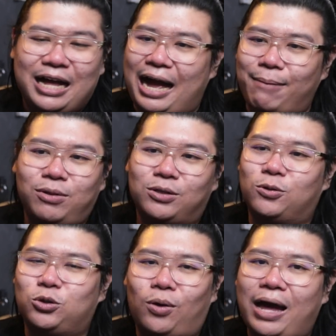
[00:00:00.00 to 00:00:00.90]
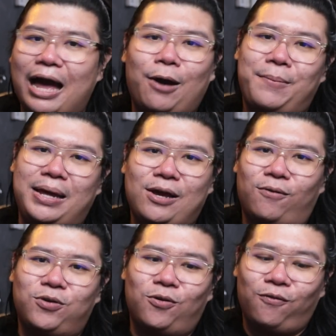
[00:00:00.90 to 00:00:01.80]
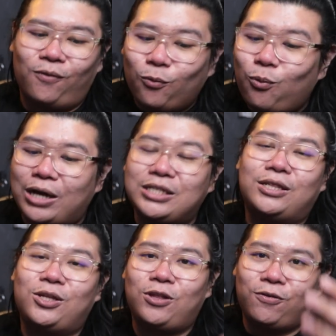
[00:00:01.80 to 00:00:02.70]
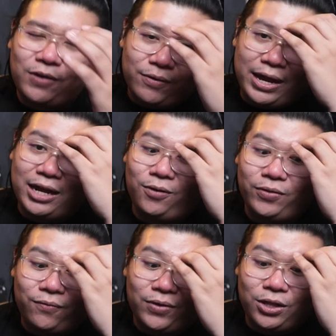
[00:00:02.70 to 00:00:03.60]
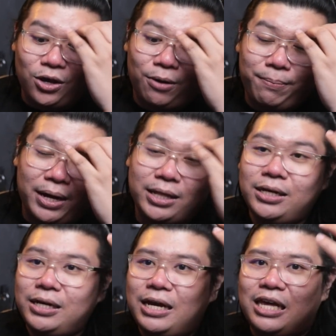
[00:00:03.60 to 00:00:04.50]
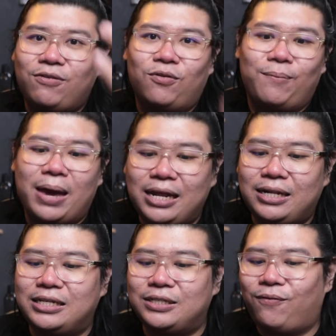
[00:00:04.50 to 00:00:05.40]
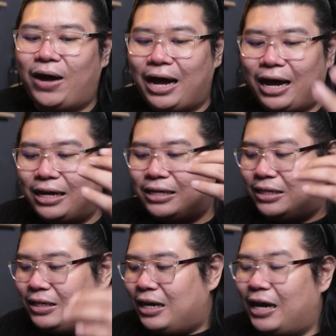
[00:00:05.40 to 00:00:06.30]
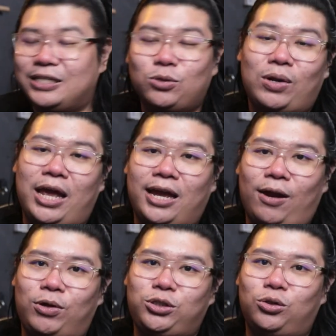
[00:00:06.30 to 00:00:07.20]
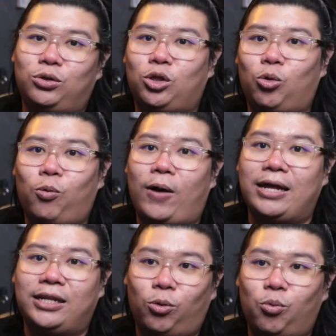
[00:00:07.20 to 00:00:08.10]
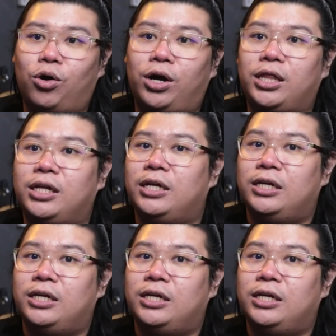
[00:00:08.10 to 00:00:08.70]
I'm not so sure how many of you watch until the very end of the video, but if you made it this far, I just want to encourage you to write the word